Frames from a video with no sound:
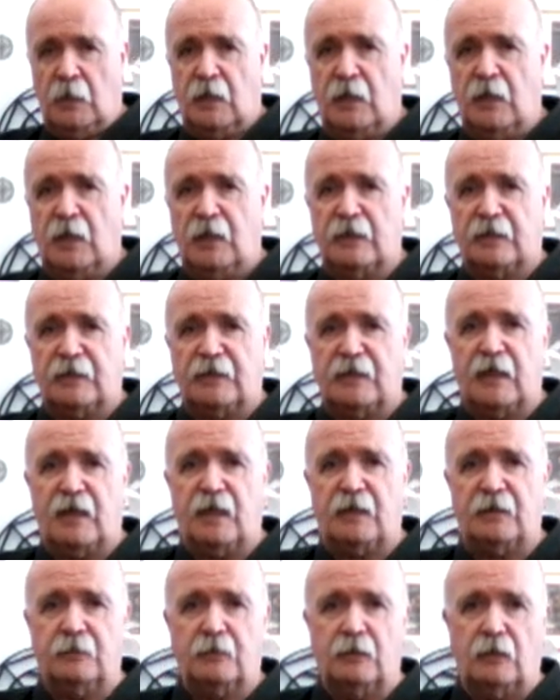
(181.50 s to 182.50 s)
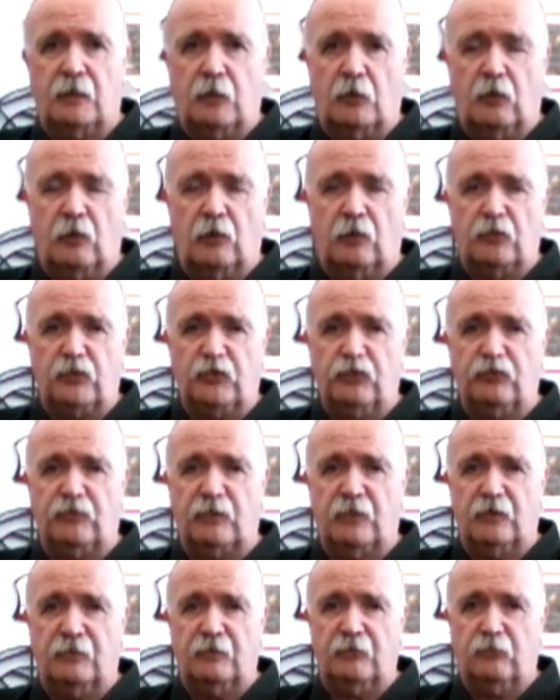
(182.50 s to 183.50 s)
And again, uh, you
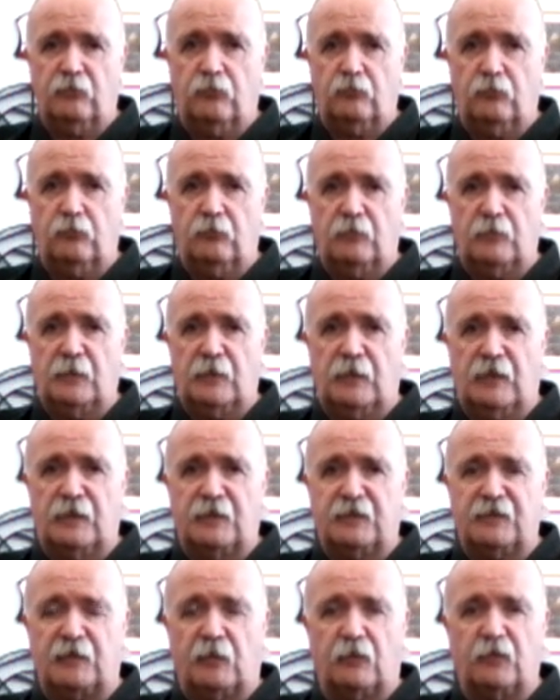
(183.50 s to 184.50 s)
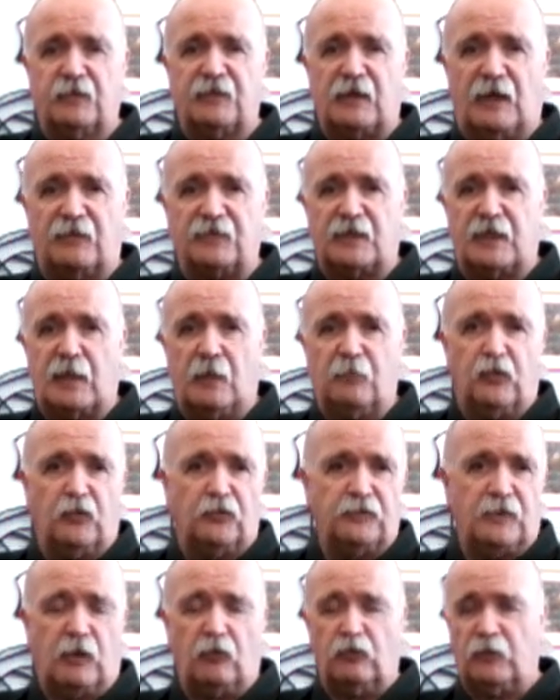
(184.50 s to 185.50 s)
in Salsa
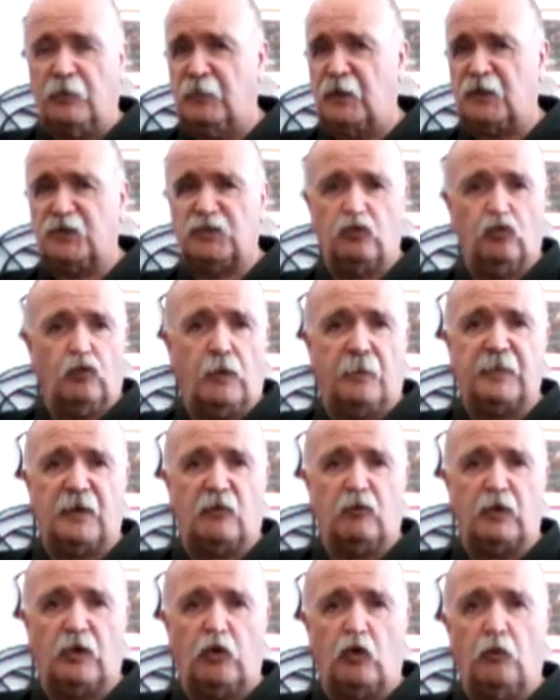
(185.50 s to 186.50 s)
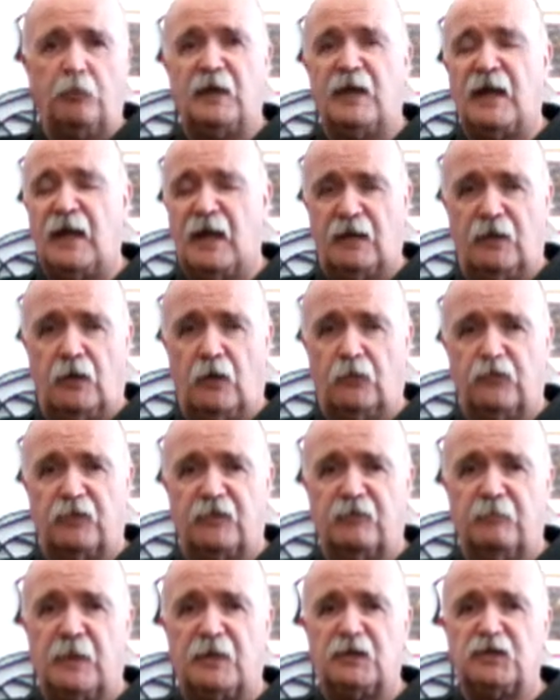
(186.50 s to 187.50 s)
Kempo, they only mention whipping with an open hand. I'll
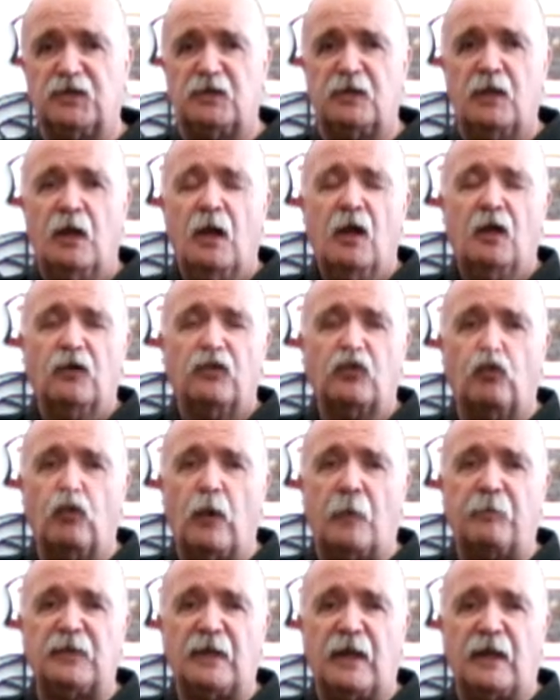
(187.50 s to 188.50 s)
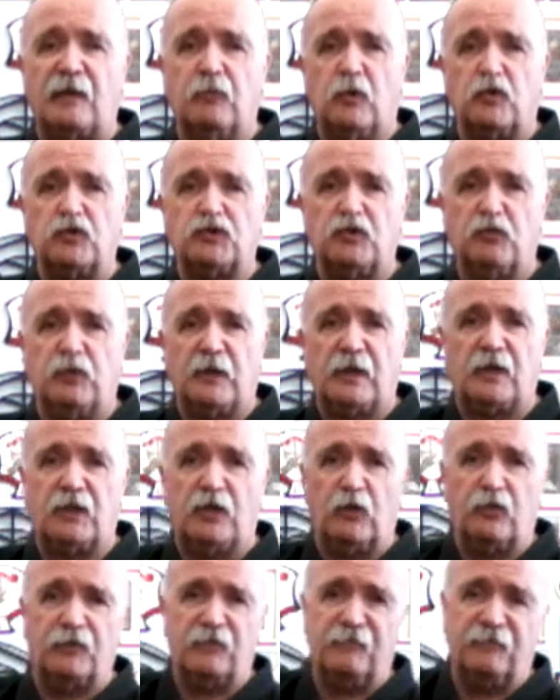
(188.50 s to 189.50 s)
just mention the whip-like motion with a
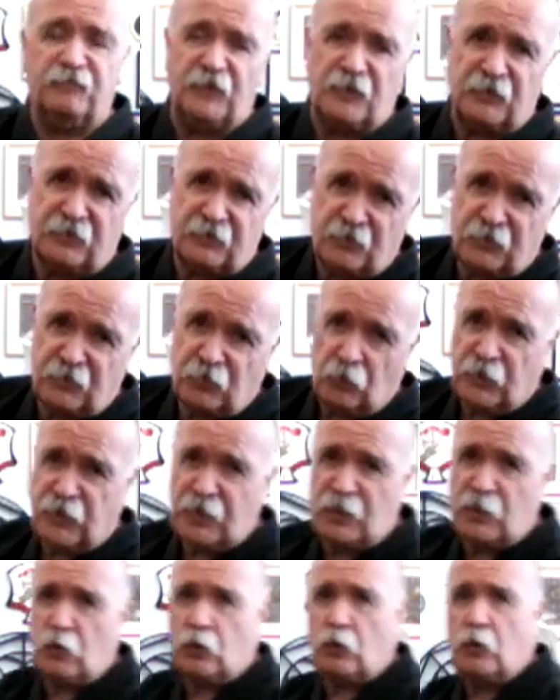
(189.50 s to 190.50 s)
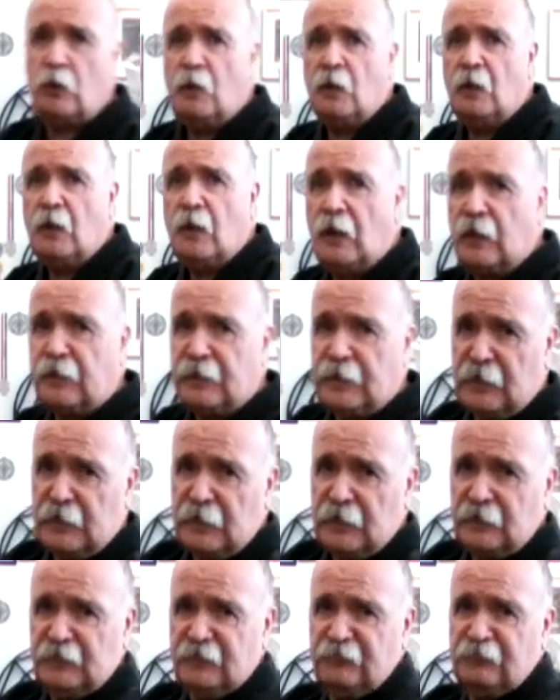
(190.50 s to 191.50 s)
closed fist. So here,
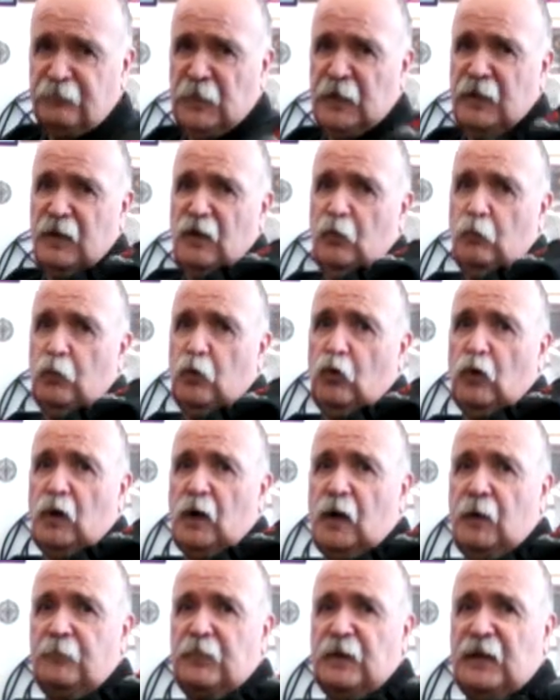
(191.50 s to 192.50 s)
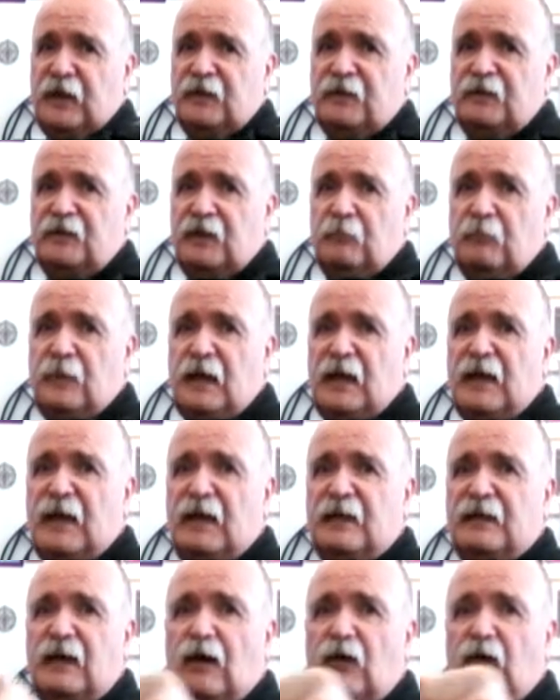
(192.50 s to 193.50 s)
again, I lift my elbow up, I extend my
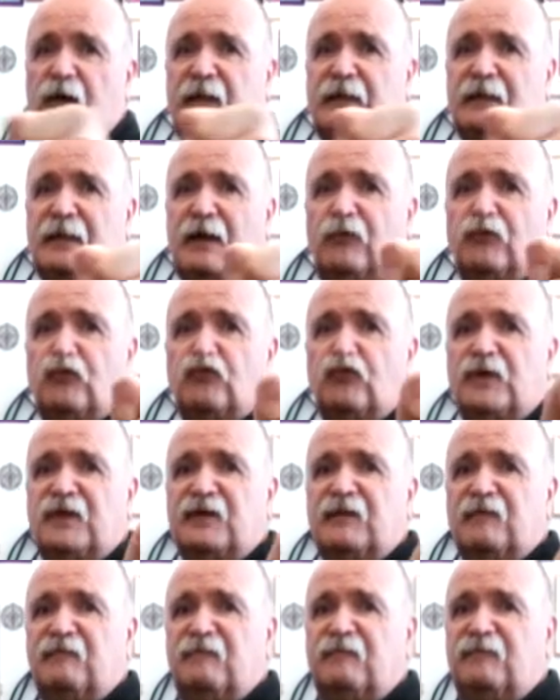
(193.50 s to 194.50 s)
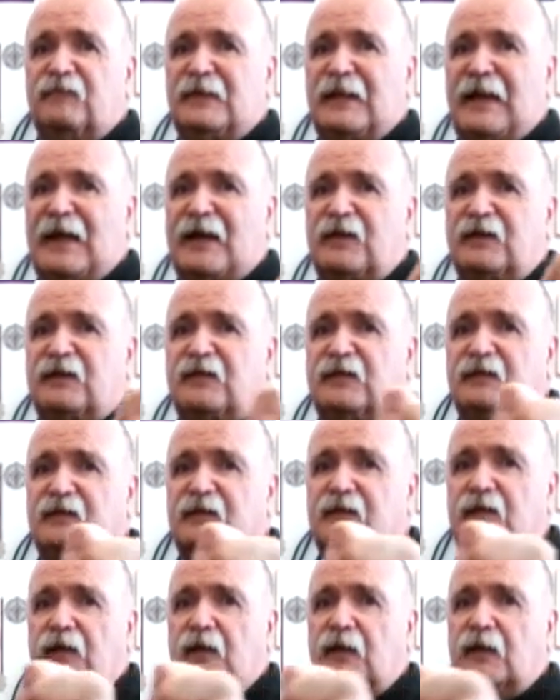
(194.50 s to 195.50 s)
hand out, and I allow the wrist to
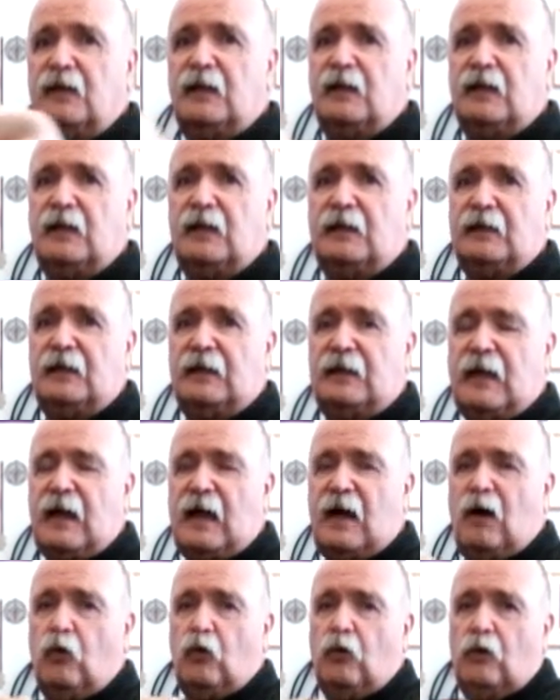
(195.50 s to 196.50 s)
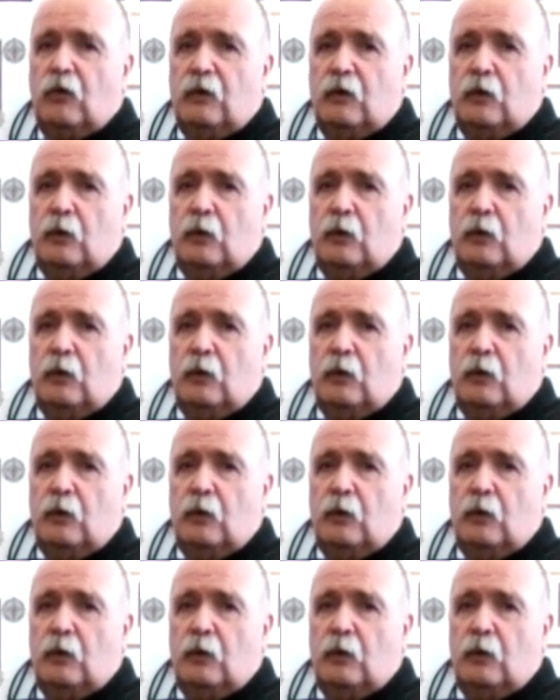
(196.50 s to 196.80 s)
flex in and out.